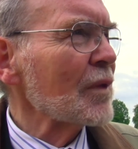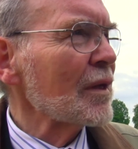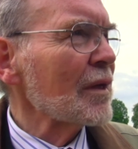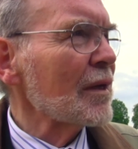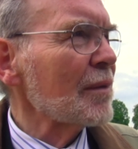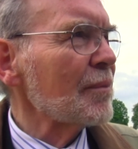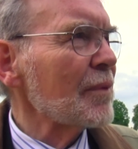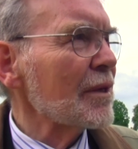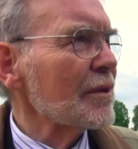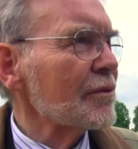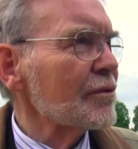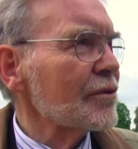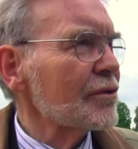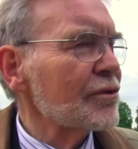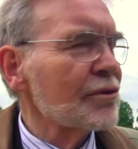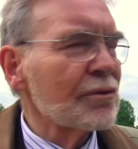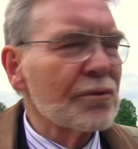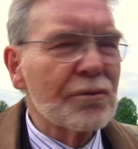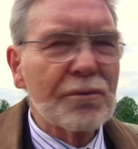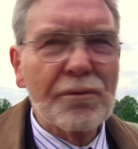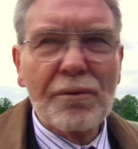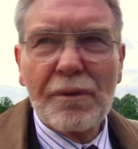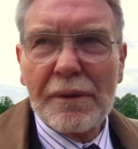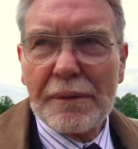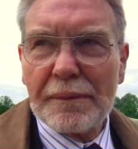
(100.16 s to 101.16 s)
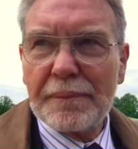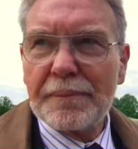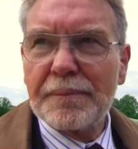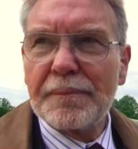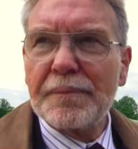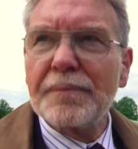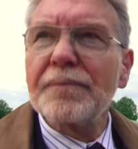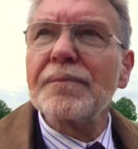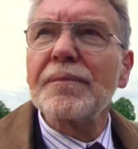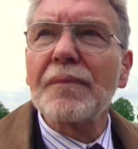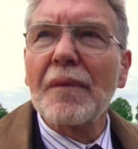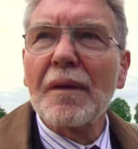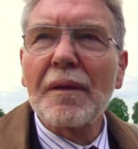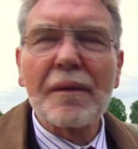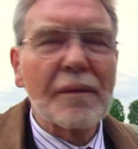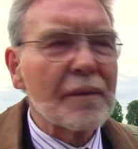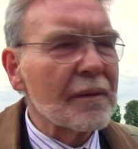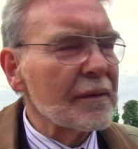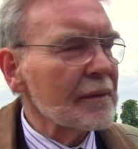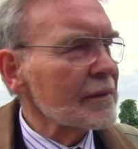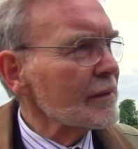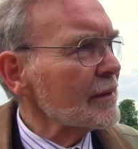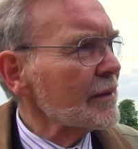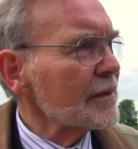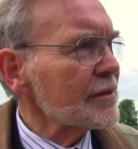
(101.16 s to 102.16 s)
about to
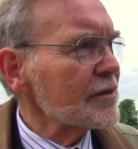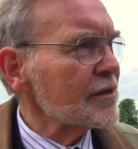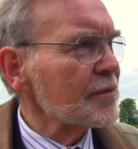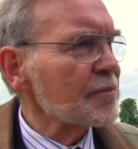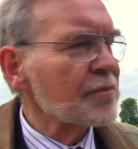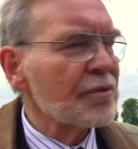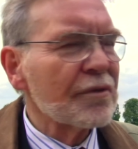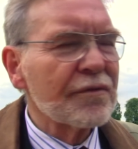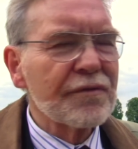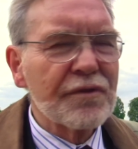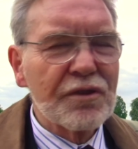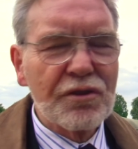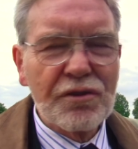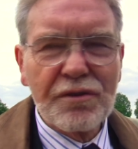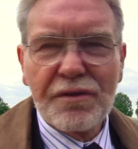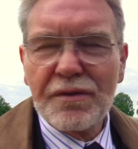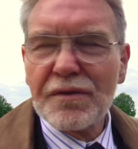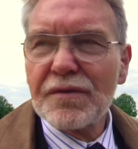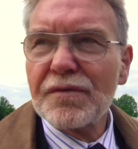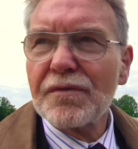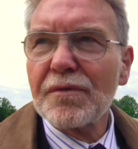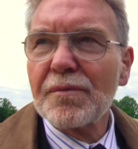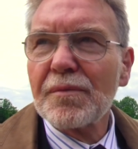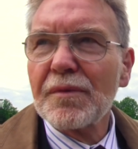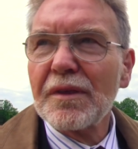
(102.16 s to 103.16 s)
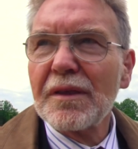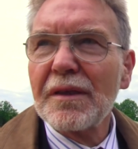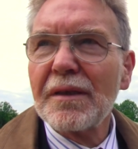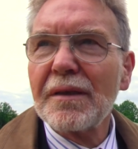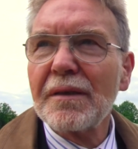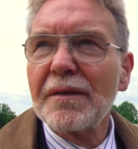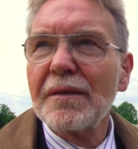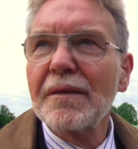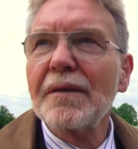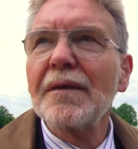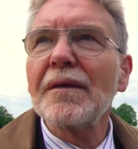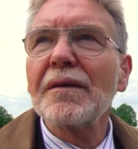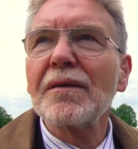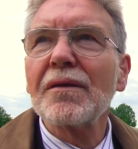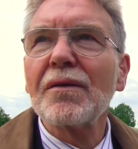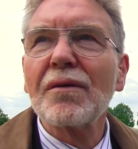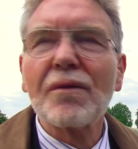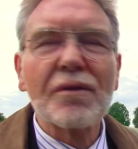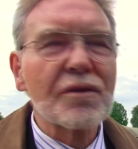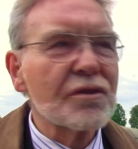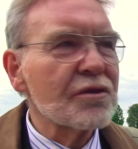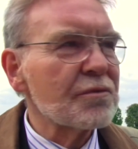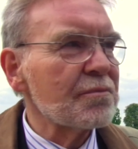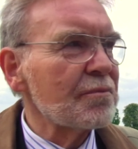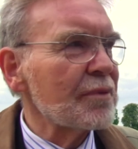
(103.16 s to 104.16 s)
get some provisions from the
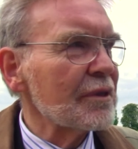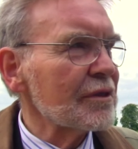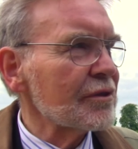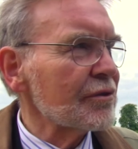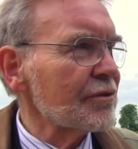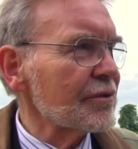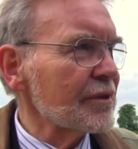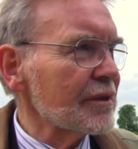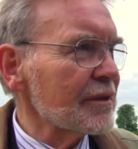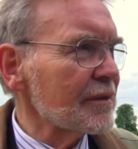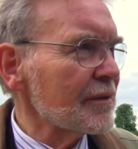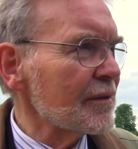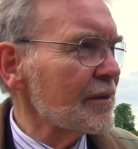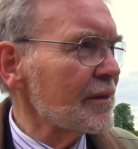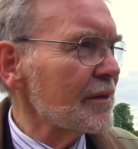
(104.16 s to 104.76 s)
college buttery.